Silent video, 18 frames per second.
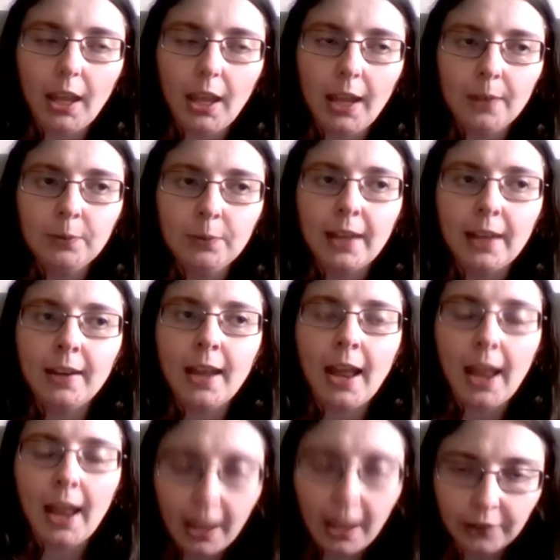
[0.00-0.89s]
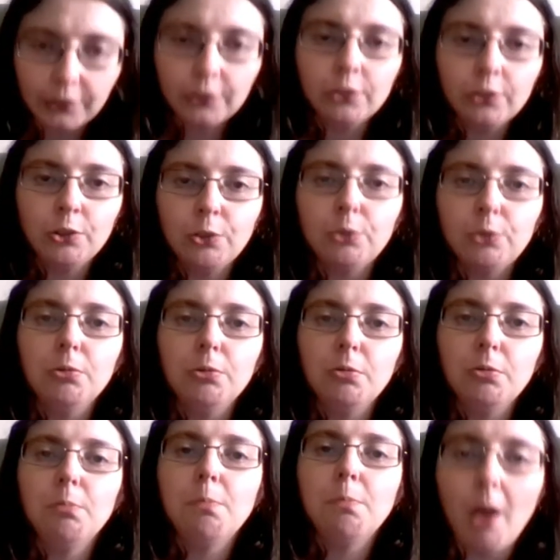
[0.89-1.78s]
That has to,
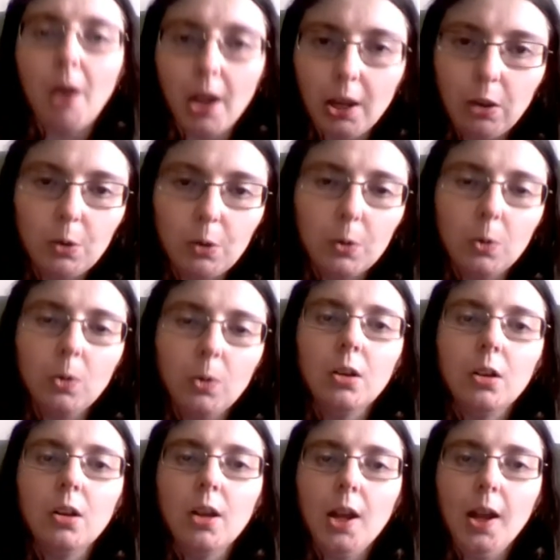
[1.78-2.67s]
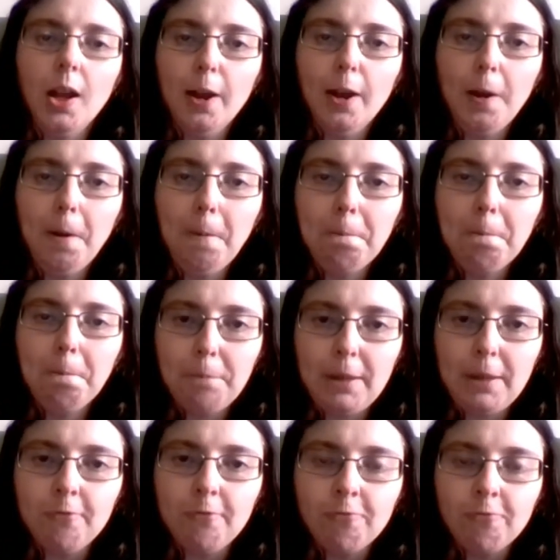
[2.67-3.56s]
by law,
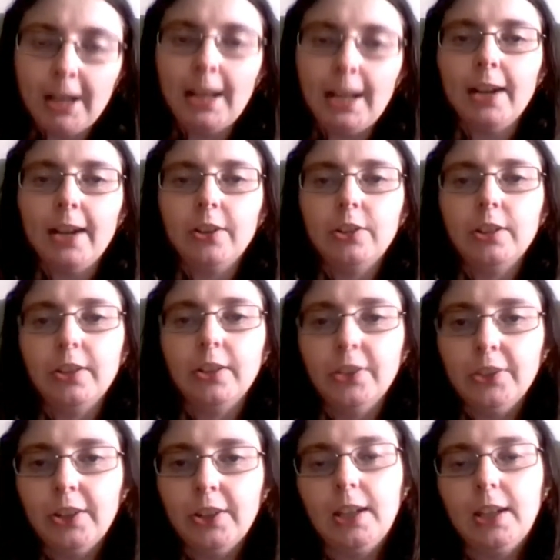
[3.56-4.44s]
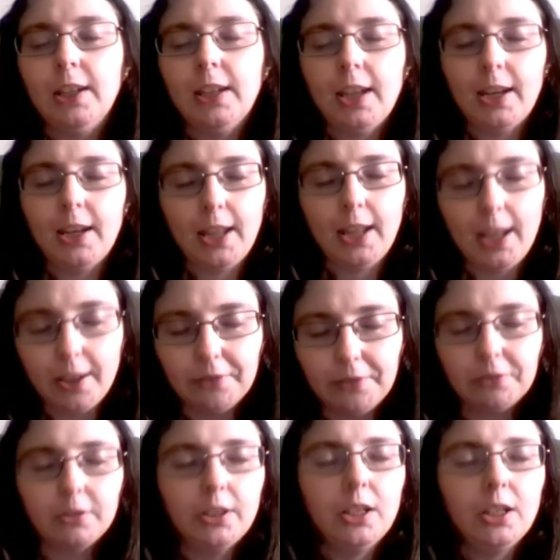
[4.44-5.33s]
be read out and said at
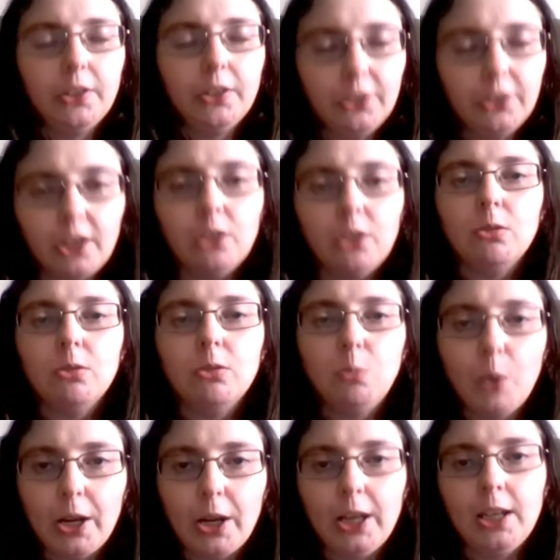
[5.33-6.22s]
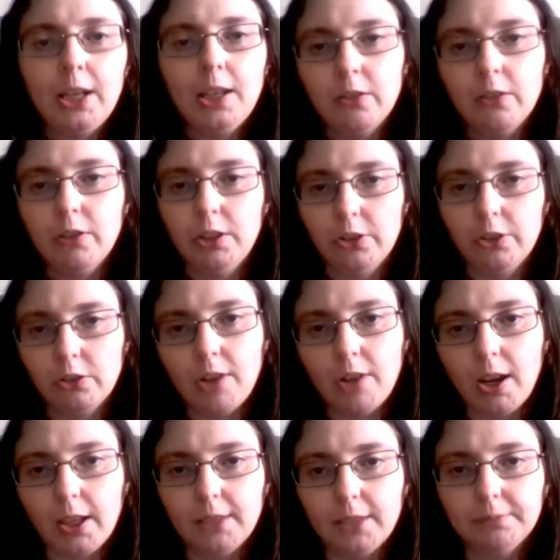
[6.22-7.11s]
every single wedding here in
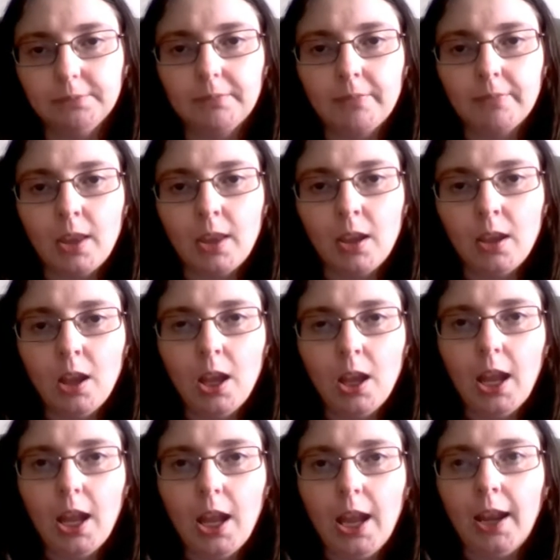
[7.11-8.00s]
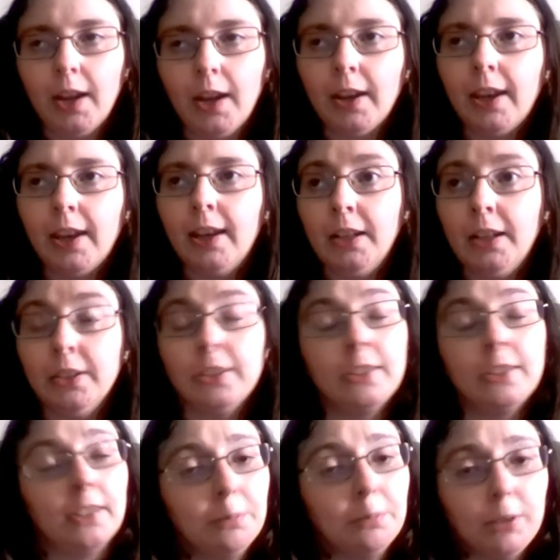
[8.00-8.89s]
Australia. And it is
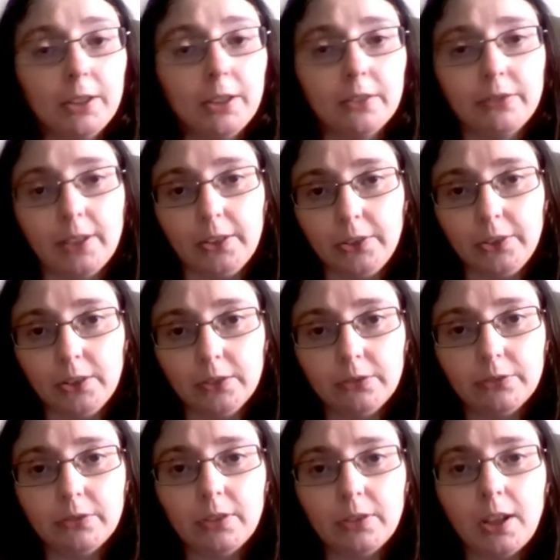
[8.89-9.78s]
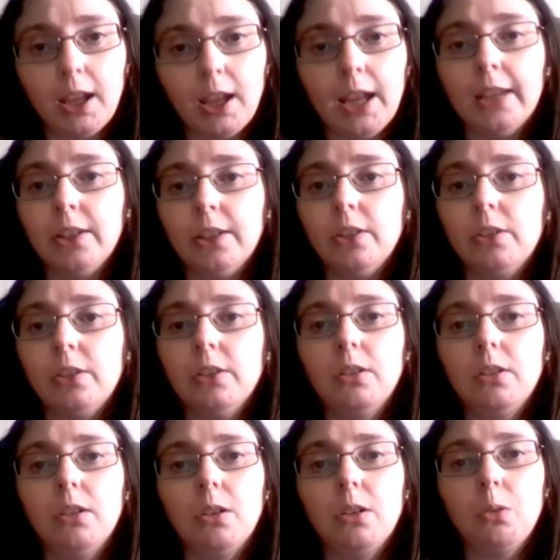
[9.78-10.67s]
deeply offensive, and
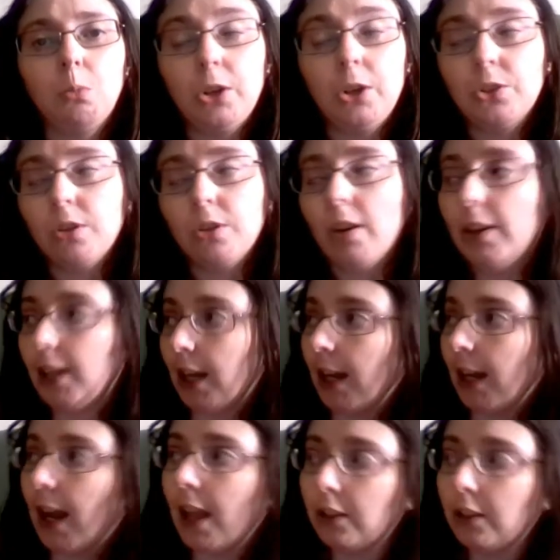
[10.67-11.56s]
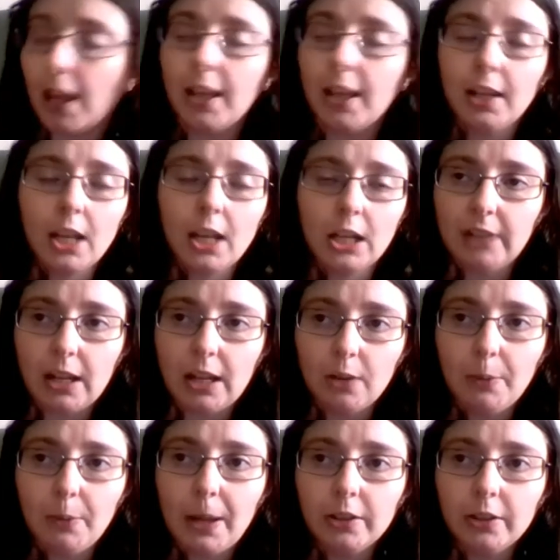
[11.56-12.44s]
we tried to get it taken out of
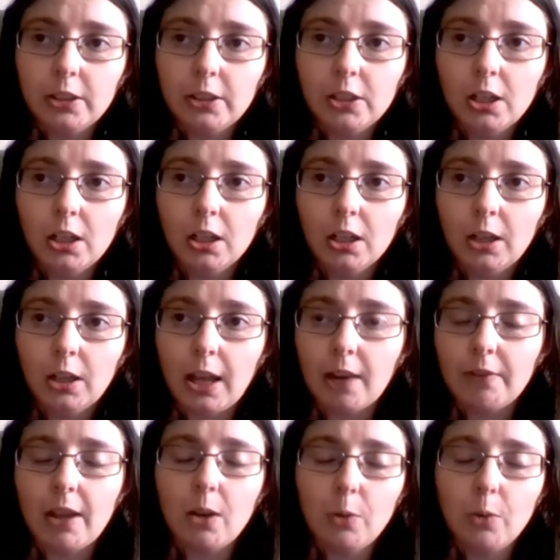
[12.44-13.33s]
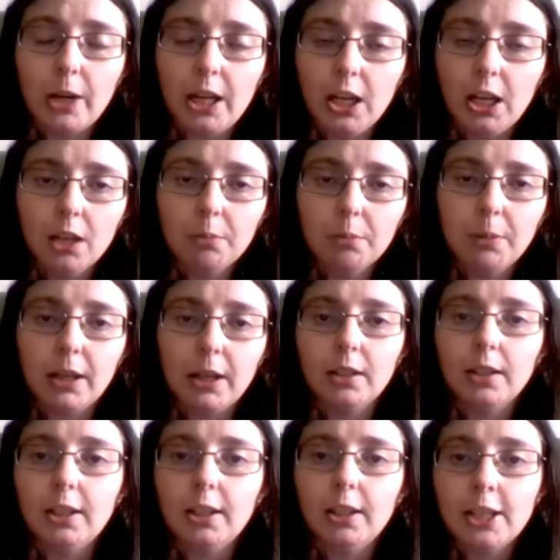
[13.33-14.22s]
marriage, out of our wedding, but
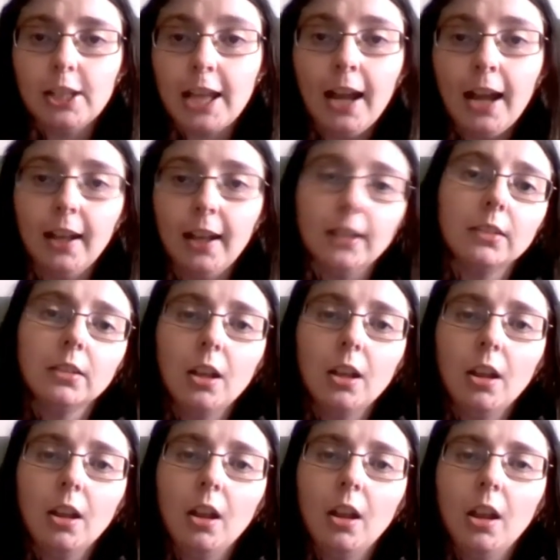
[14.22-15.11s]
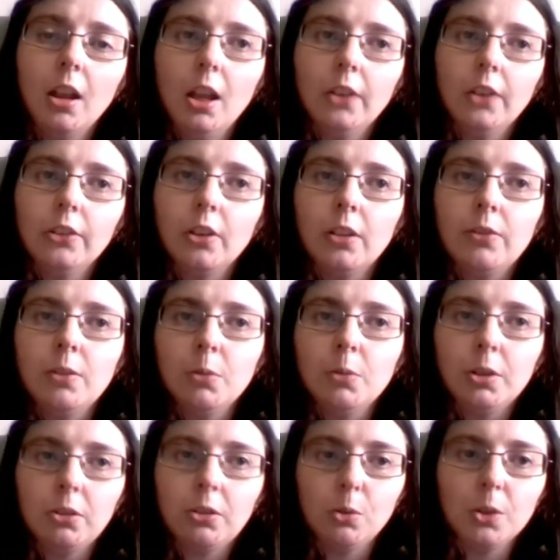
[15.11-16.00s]
you can't. So if you
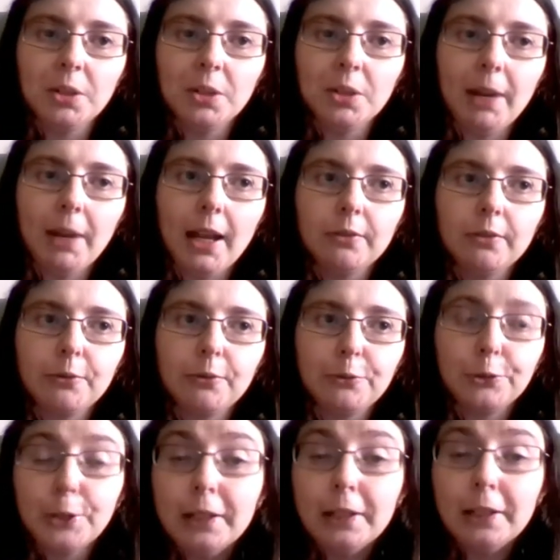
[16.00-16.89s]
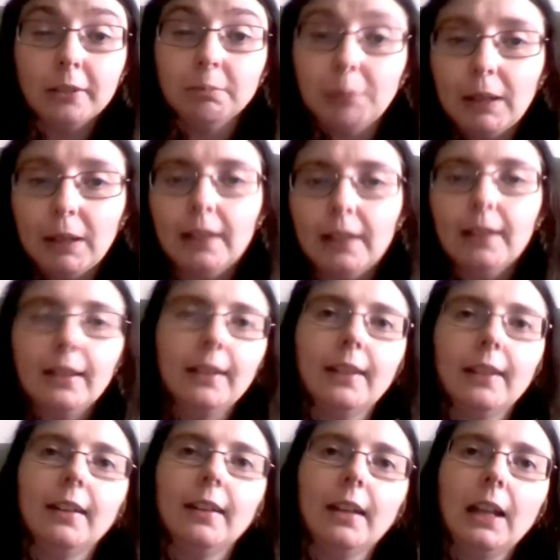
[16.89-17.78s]
want to talk about freedom,
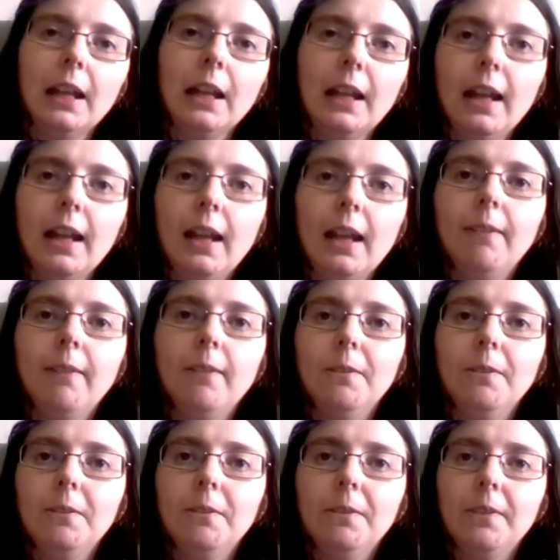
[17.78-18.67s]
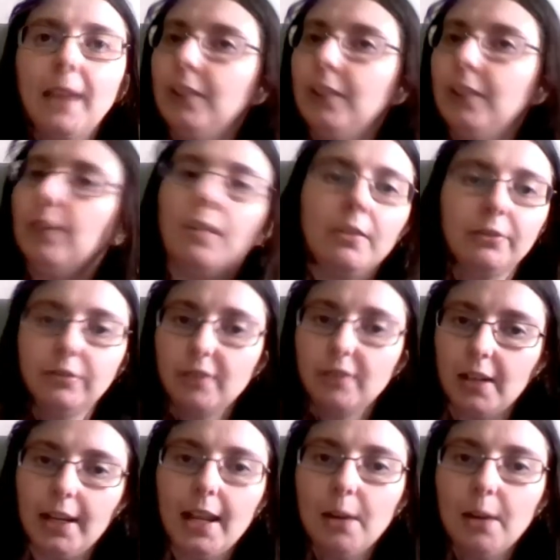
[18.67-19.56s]
that's not
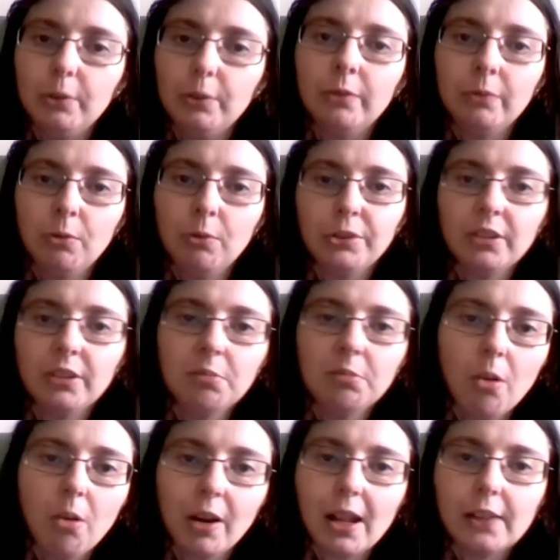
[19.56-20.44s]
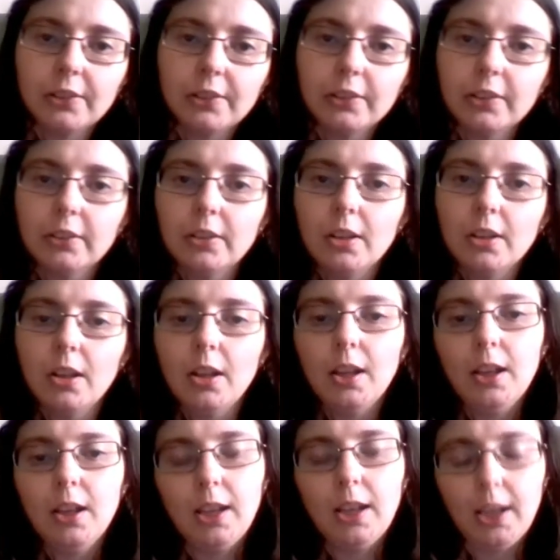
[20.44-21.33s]
free, that was forced upon us.
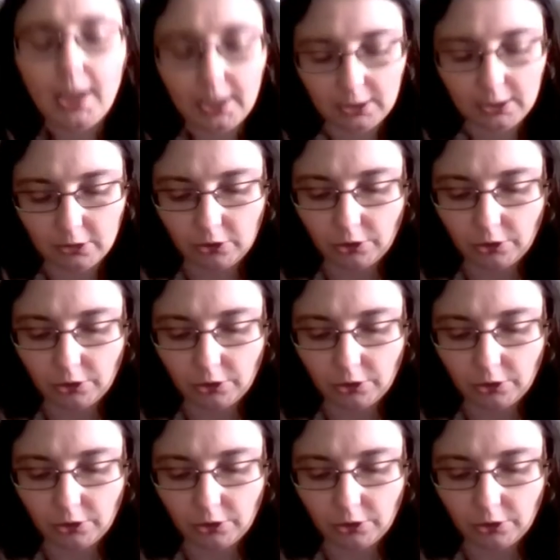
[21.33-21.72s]
And